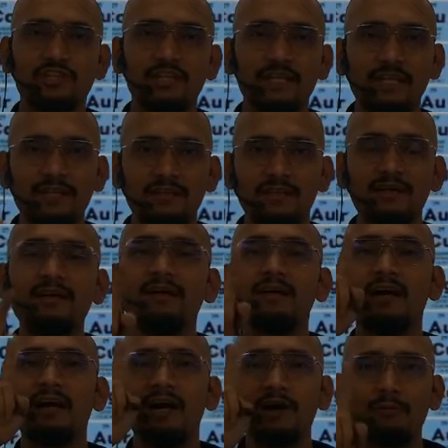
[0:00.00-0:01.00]
in the
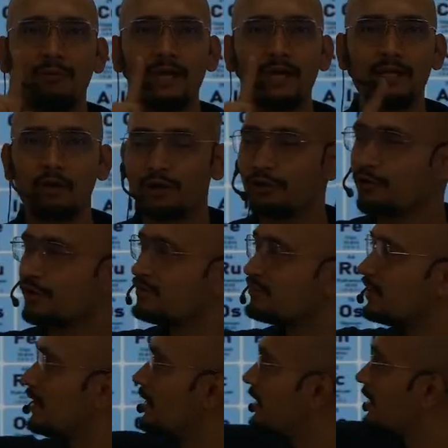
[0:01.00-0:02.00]
1, or you can say
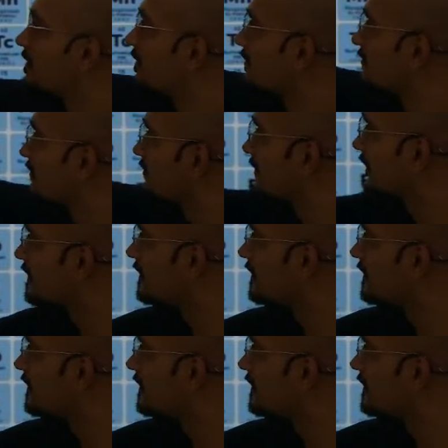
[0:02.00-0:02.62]
this in